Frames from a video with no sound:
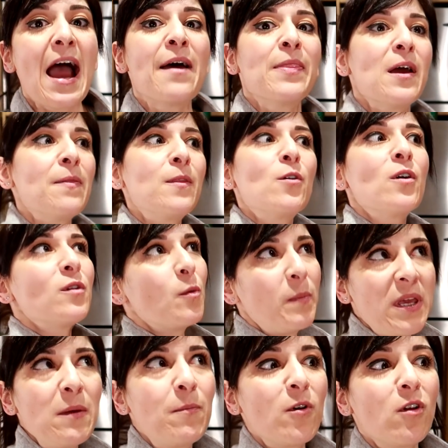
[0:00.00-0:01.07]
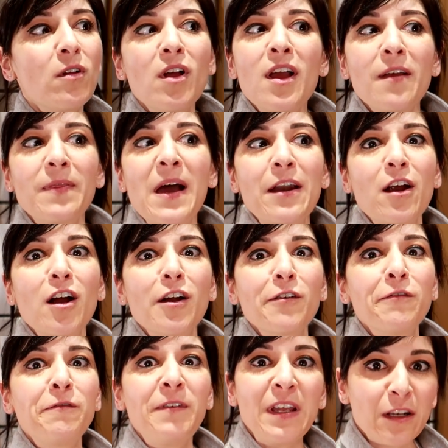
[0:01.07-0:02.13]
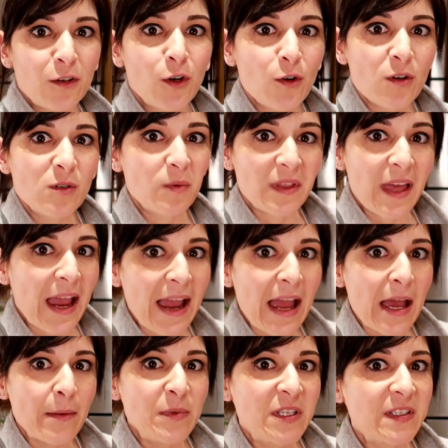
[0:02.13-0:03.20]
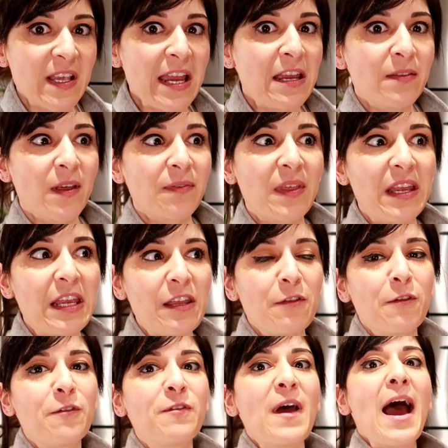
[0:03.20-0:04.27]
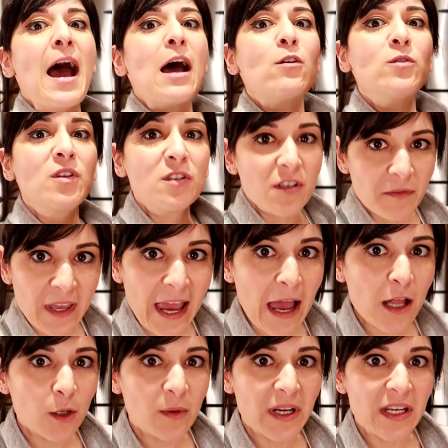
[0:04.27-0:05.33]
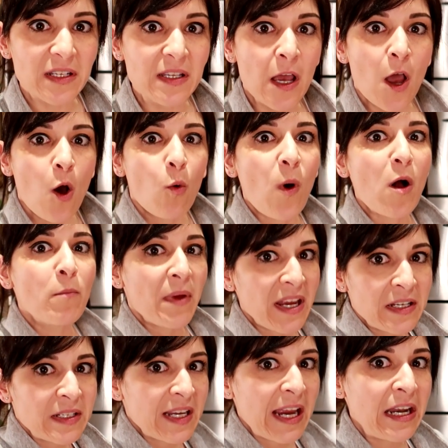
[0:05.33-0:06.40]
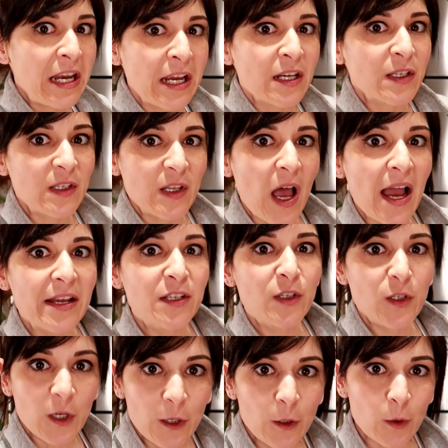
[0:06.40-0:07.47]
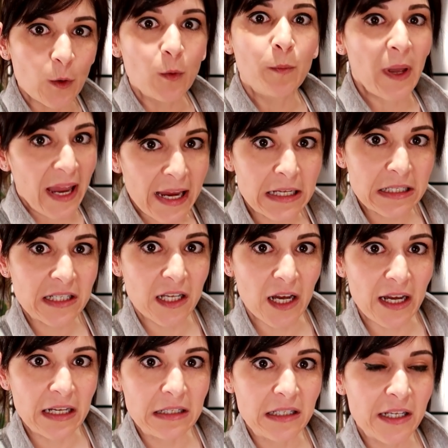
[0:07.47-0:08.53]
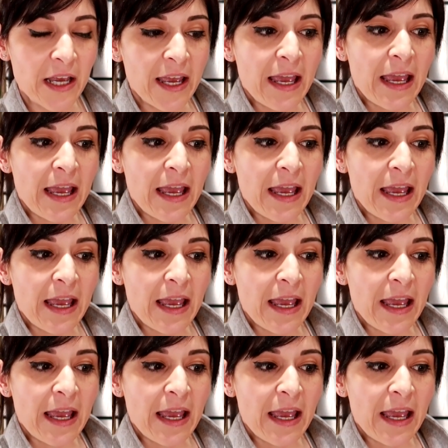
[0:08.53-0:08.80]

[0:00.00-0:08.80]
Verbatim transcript: And then there are the people that are fit girls with abs saying that they eat thousands of calories while maintaining a size two pant size.